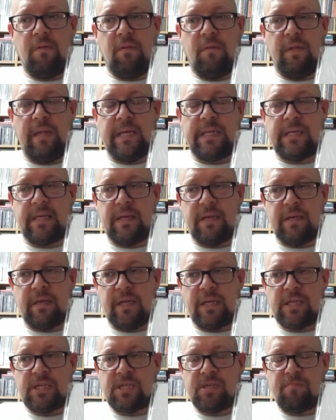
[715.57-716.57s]
there's a
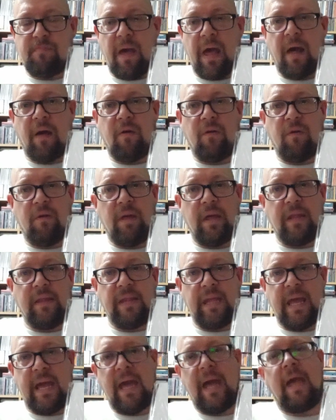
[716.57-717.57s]
smell in
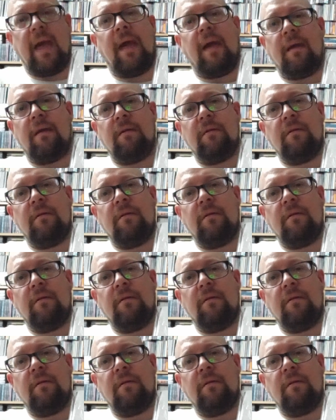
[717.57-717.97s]
the air.